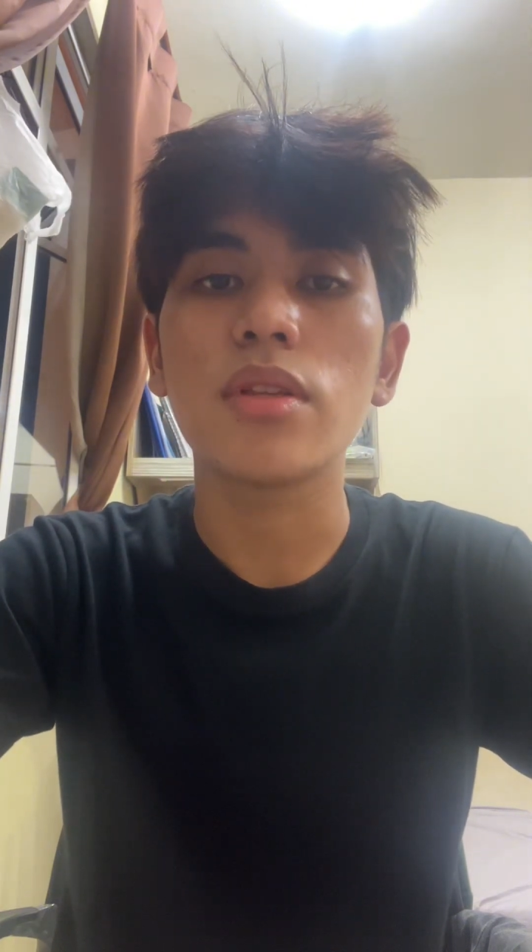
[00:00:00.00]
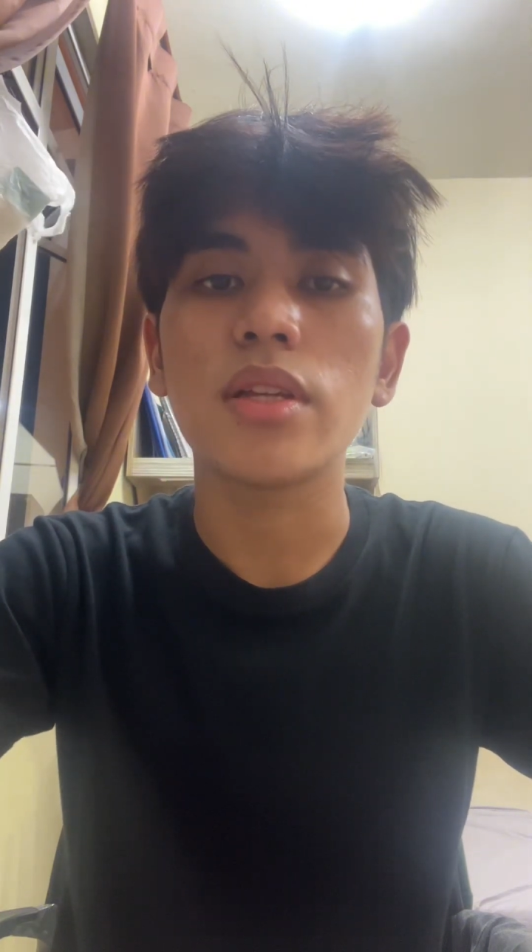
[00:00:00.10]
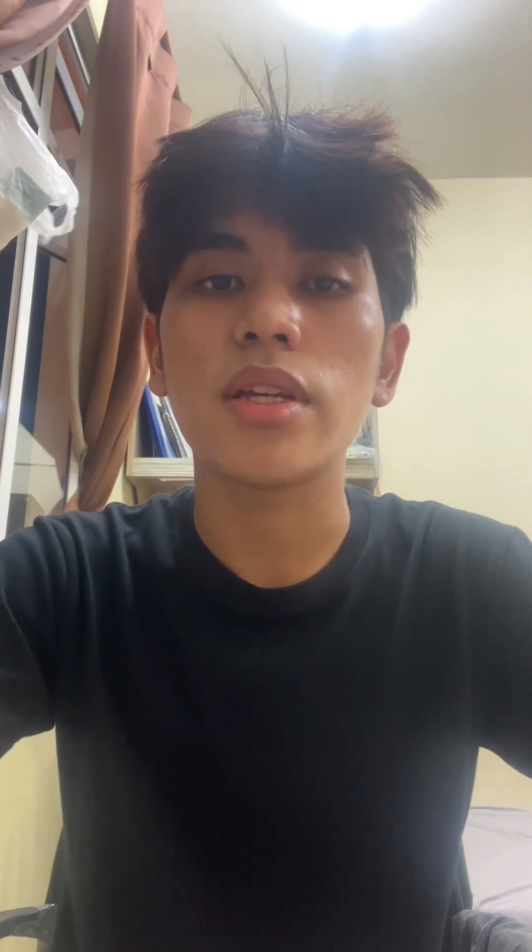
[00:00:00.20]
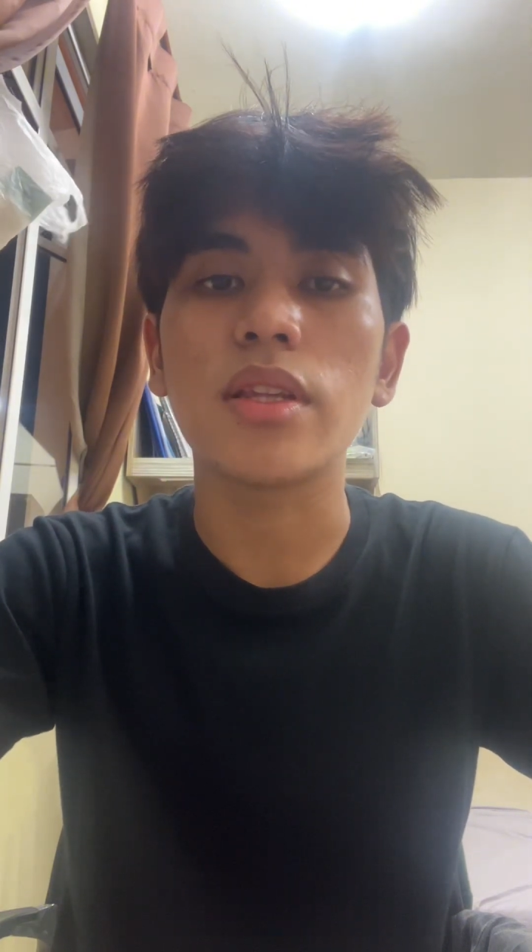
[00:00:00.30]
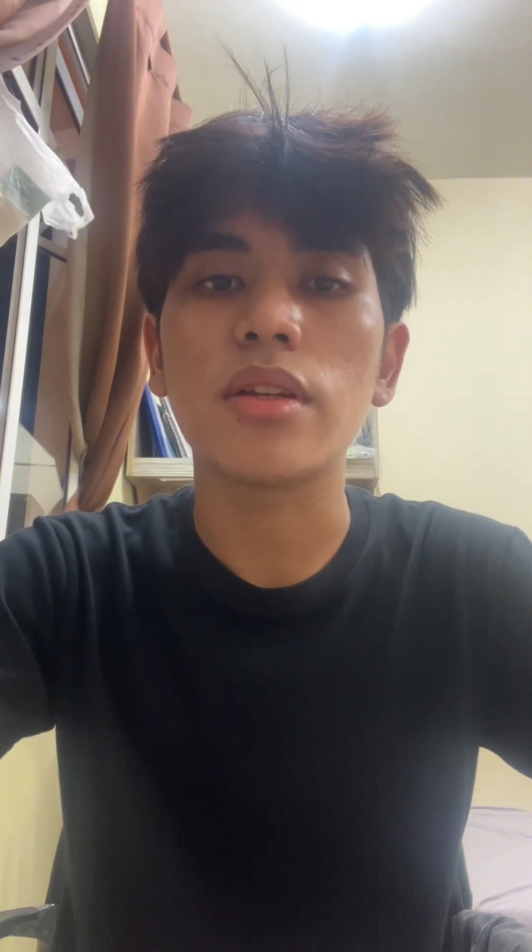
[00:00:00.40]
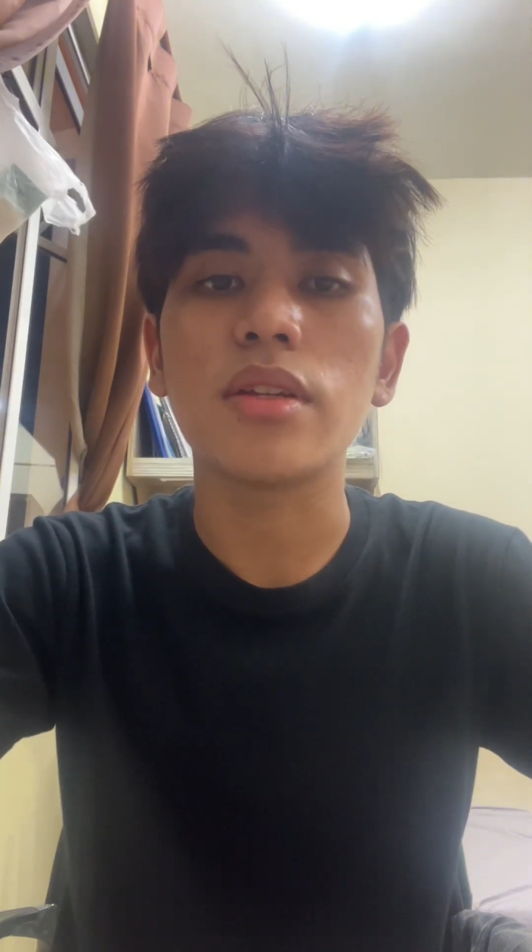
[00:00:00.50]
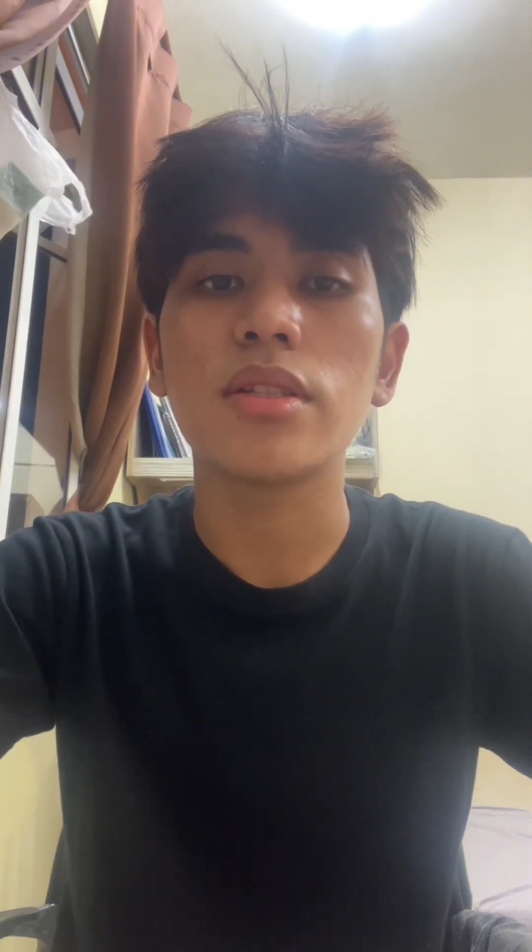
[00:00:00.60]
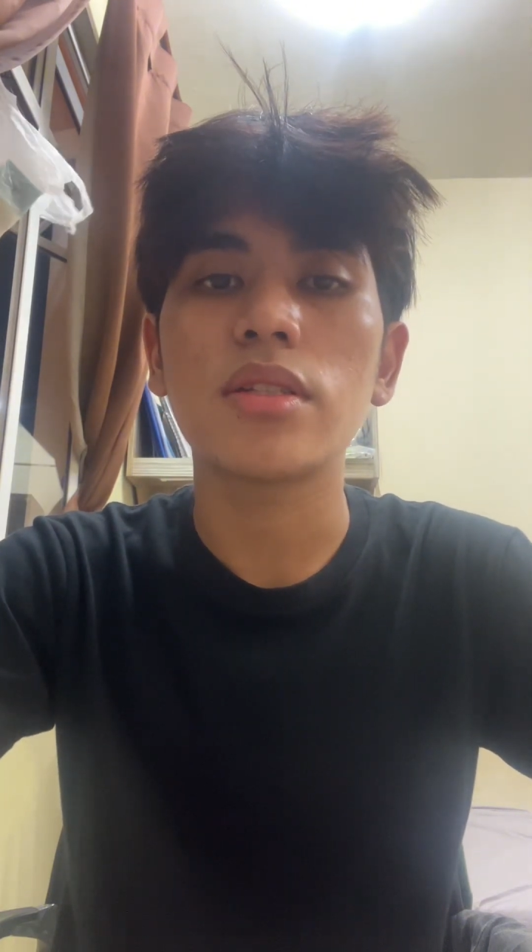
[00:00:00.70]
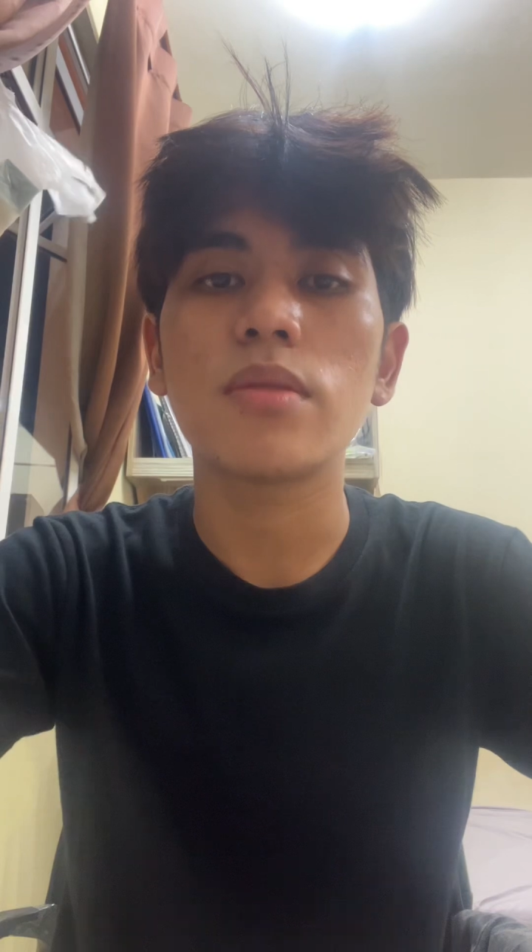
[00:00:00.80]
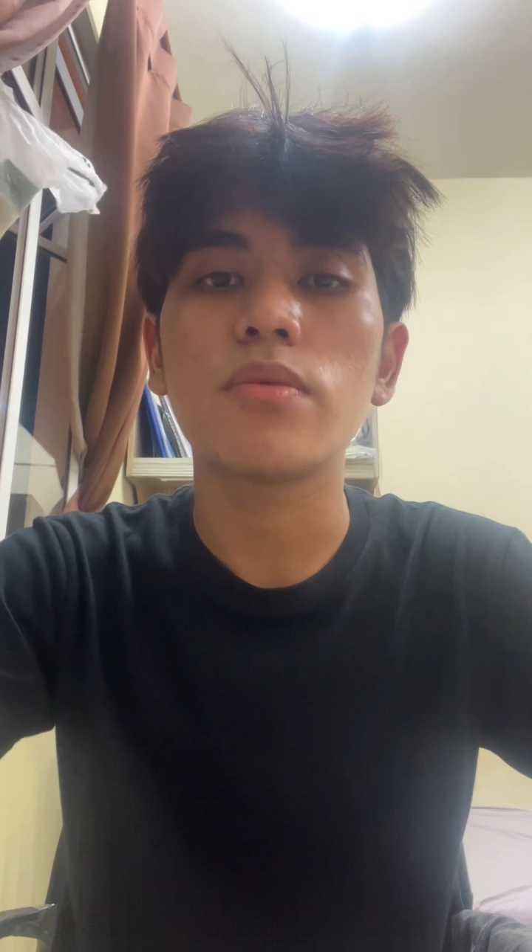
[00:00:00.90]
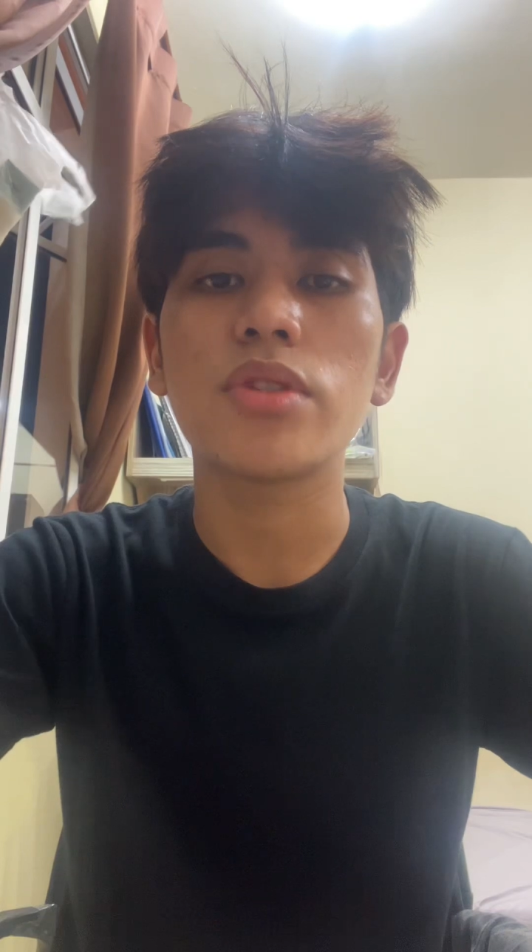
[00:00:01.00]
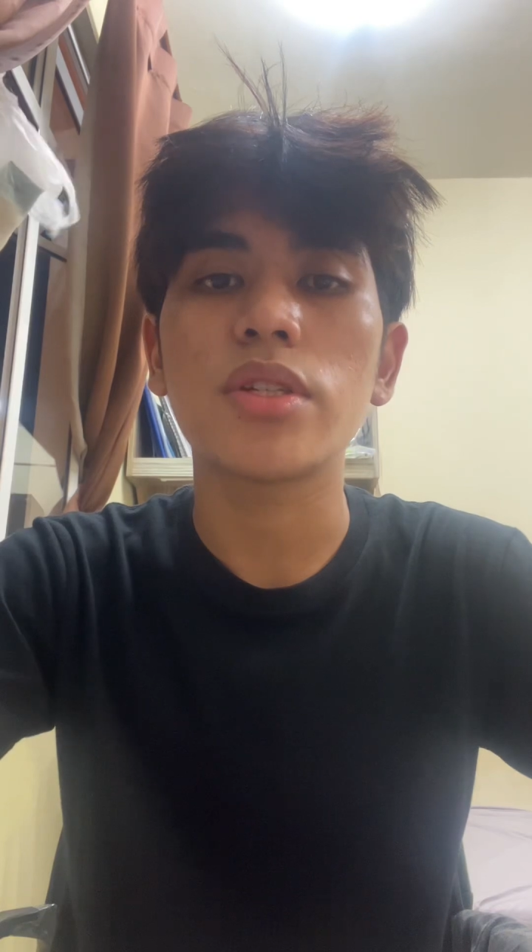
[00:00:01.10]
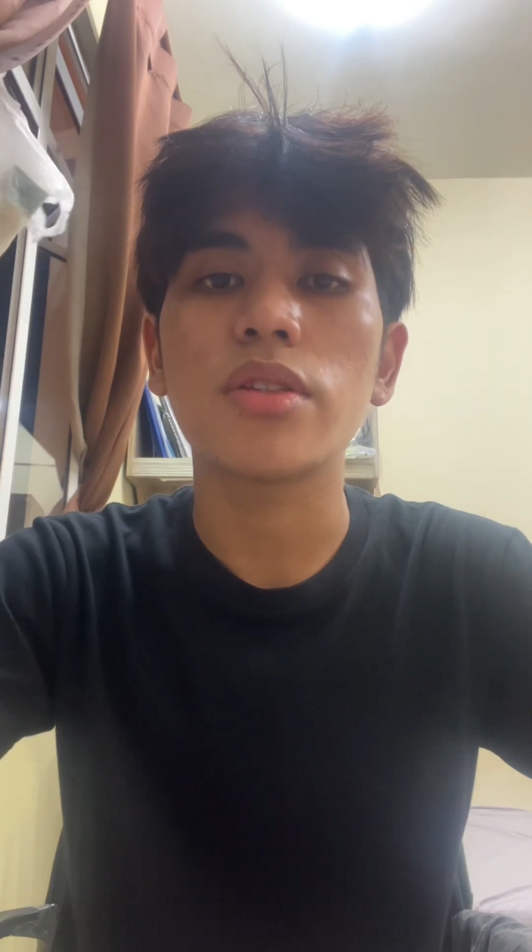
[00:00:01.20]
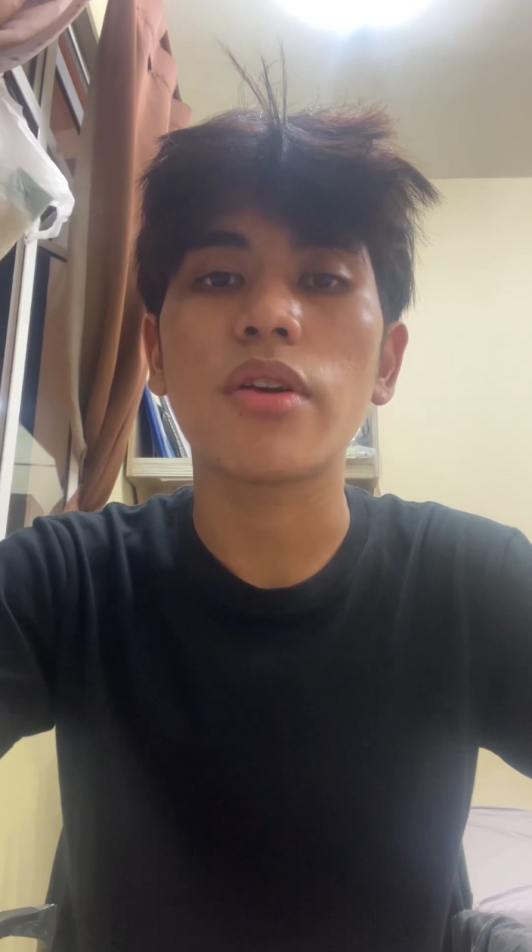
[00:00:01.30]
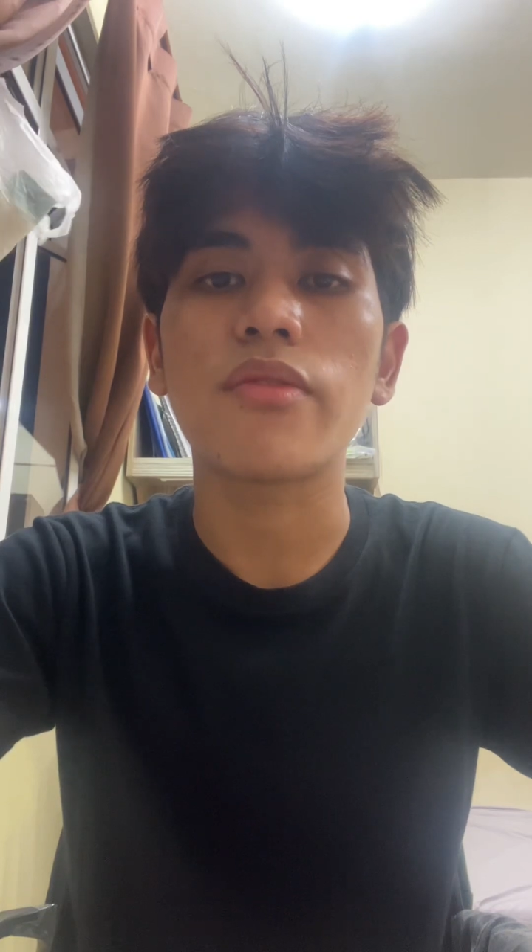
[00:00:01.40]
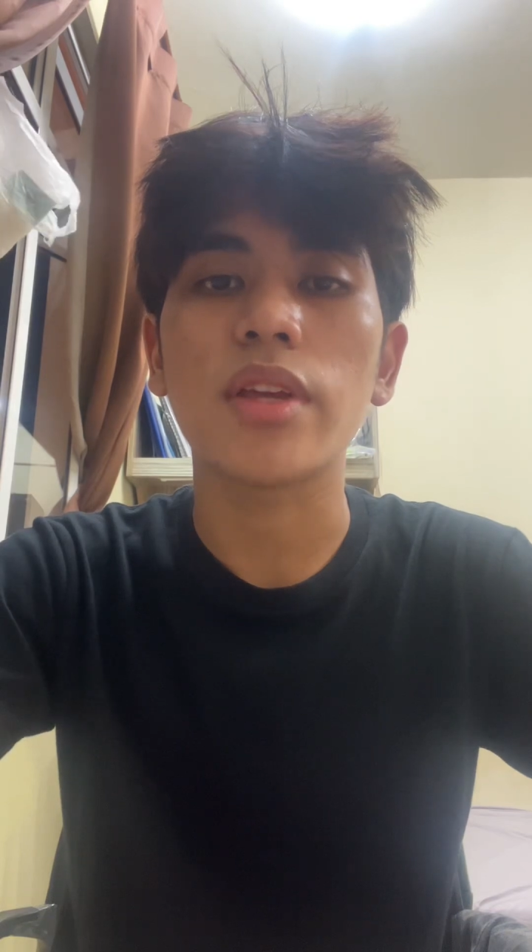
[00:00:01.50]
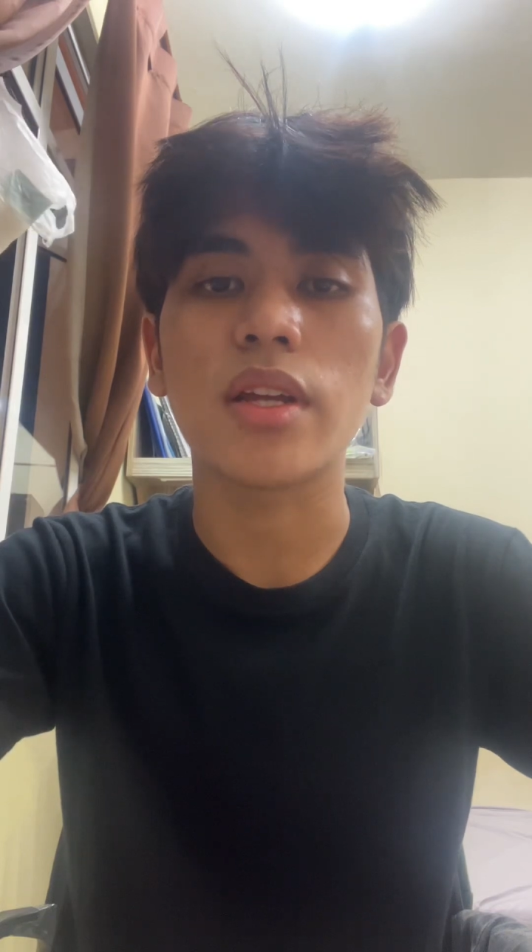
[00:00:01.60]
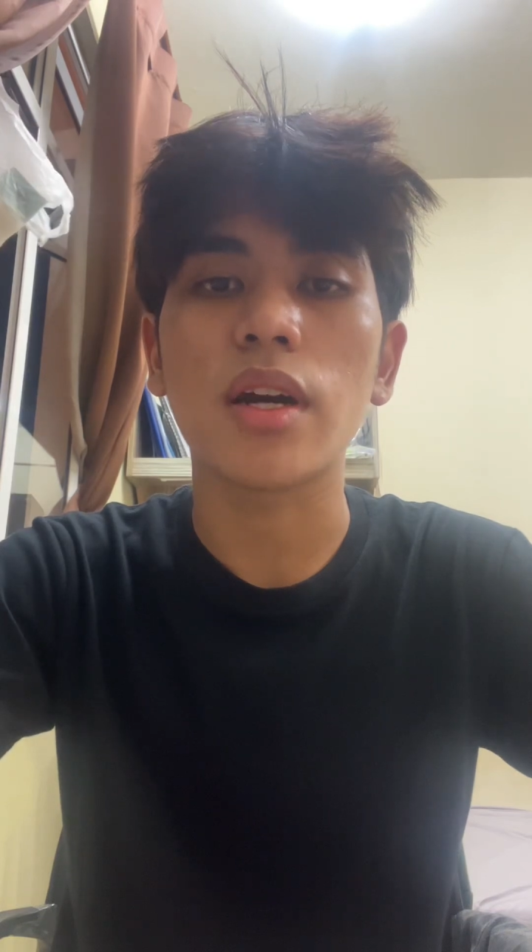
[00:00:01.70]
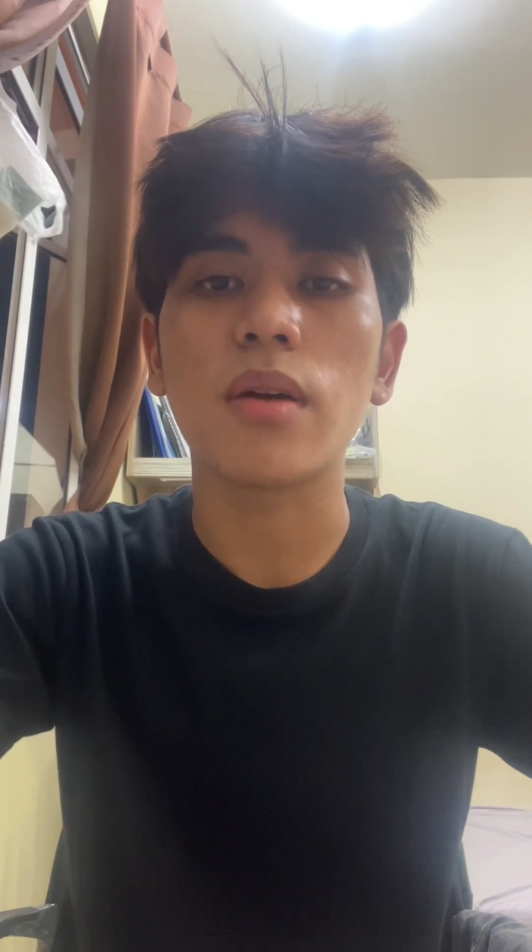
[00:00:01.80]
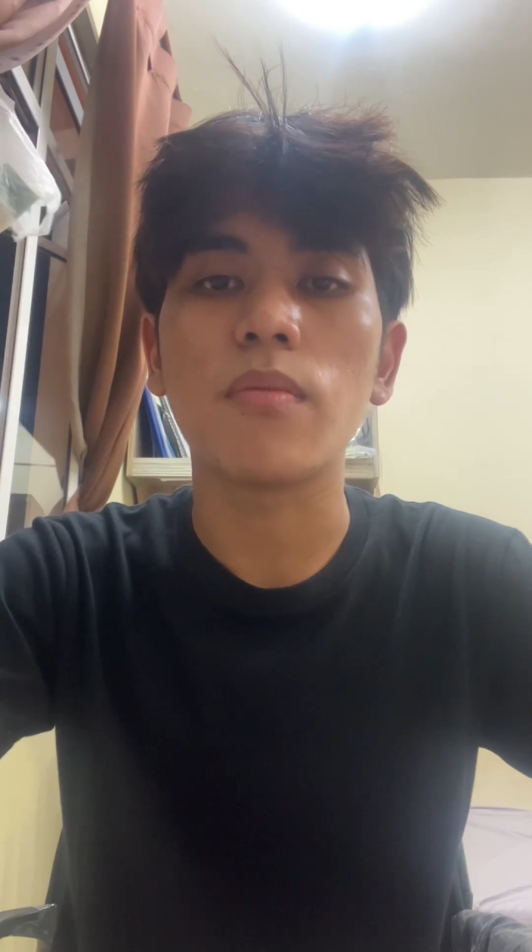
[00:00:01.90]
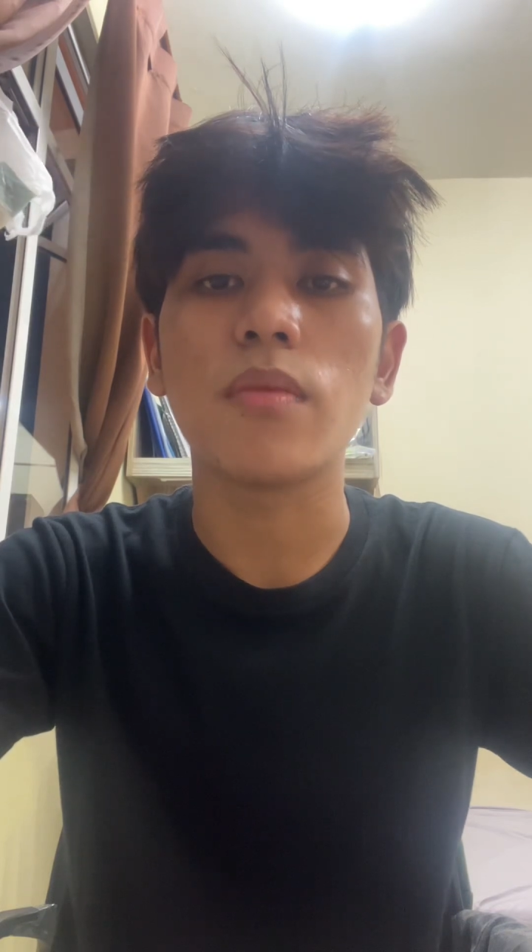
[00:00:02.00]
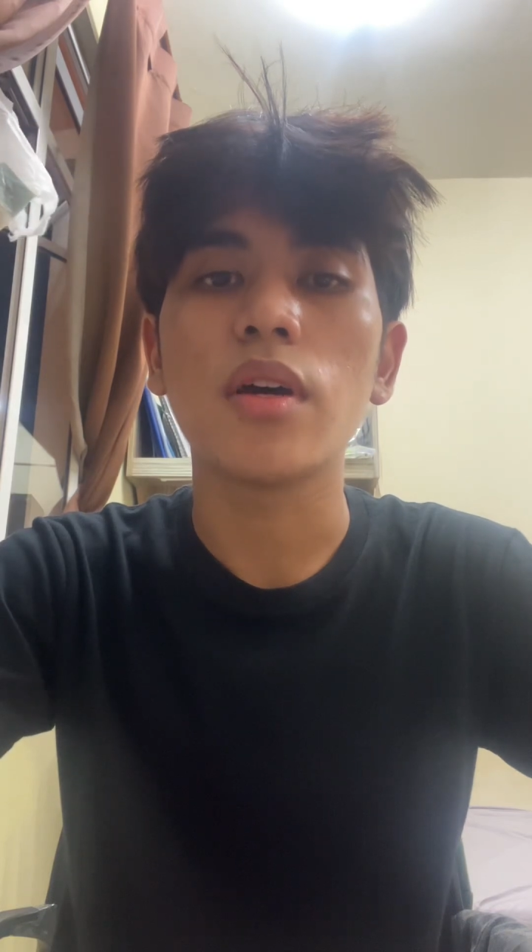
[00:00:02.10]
in the distribution of income,